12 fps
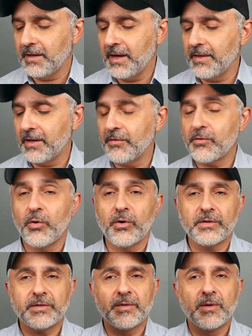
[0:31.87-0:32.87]
and then of
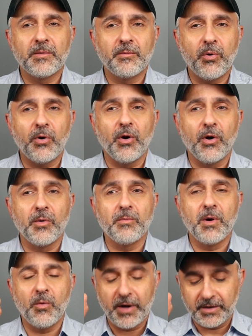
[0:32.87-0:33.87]
course Pour
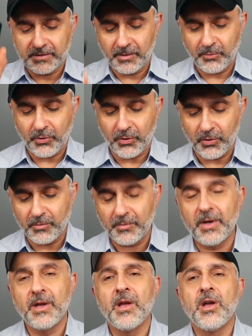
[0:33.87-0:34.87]
Homme, YSL Pour
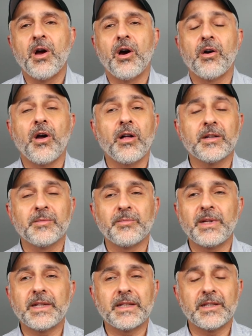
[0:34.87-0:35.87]
Homme, are all
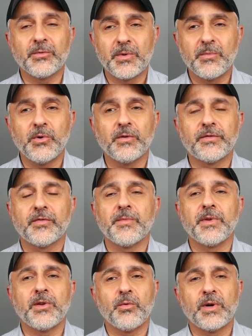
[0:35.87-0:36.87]
completely removed
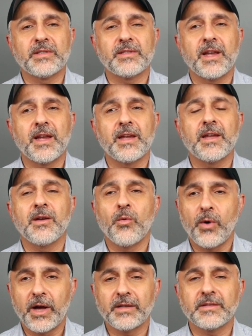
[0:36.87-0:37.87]
from the USA
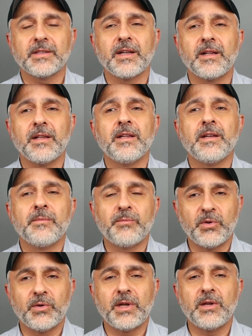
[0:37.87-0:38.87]
YSL
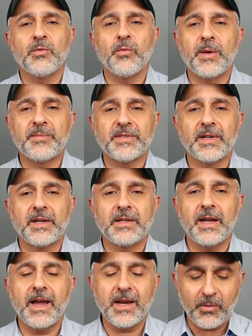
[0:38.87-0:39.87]
Beauty
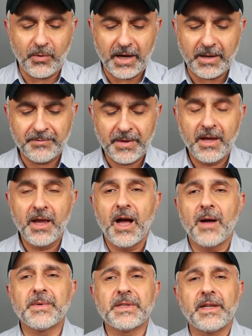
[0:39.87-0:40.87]
website. Anyway,
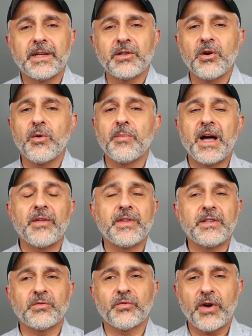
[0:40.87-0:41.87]
I'm going to let you know about
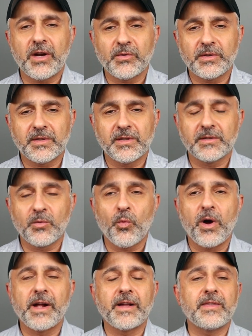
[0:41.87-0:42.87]
these fragrances and
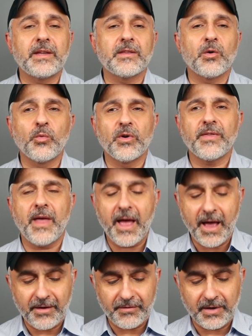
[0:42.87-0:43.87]
why I think they're worth
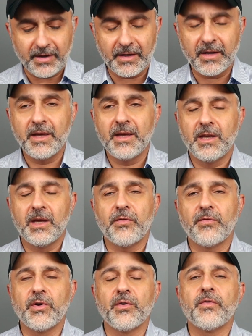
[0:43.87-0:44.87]
having
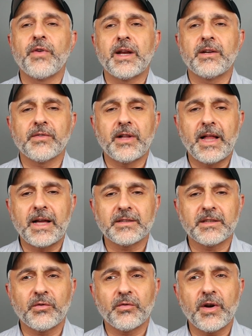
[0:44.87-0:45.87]
if you're a fan of
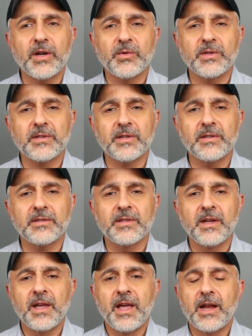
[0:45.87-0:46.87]
classic
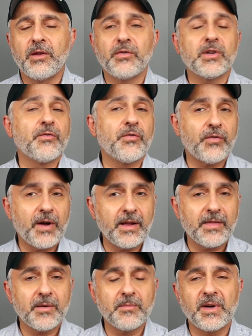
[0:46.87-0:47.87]
fragrances. And if you can
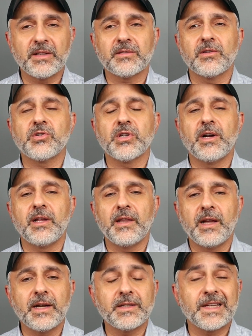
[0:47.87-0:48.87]
find them by searching
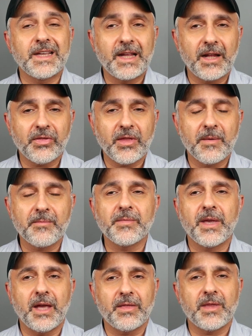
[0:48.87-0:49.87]
online to get
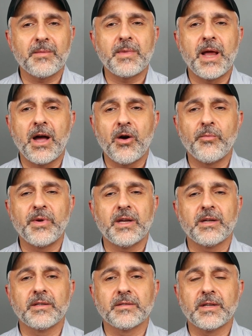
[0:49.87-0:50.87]
them, get them now
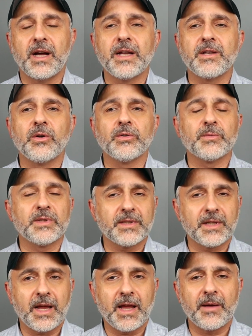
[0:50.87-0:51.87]
because God knows what's
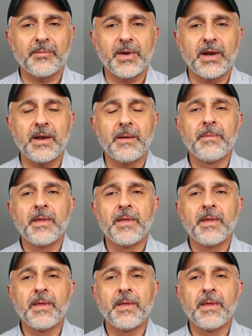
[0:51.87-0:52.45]
going to happen